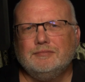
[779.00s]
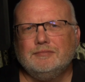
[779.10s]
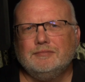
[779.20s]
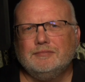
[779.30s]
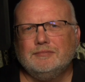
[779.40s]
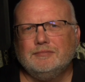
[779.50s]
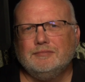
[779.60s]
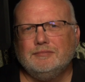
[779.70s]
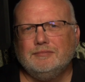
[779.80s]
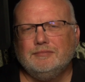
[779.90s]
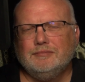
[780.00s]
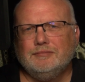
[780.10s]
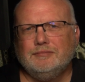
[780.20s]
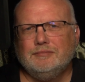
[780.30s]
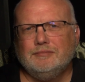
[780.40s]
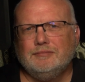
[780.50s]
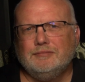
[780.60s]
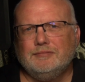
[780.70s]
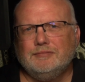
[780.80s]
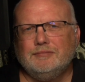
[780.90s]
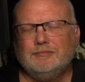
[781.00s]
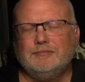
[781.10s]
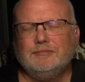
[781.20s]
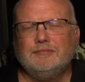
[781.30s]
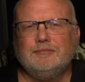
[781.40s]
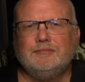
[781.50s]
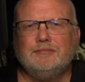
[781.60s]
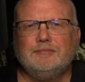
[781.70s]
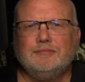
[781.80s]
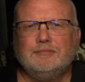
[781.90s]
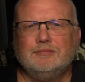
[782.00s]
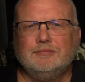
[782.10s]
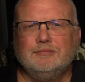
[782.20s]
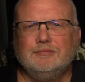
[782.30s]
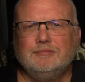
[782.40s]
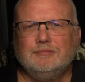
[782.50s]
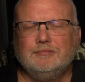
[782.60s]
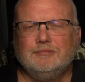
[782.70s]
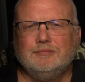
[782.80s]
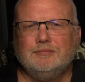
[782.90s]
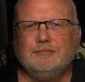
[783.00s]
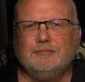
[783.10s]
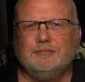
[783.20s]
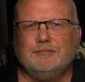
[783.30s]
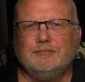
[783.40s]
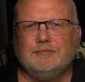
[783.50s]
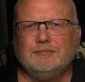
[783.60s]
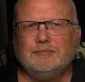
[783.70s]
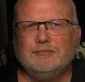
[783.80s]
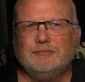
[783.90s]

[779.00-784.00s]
The person shown says nothing.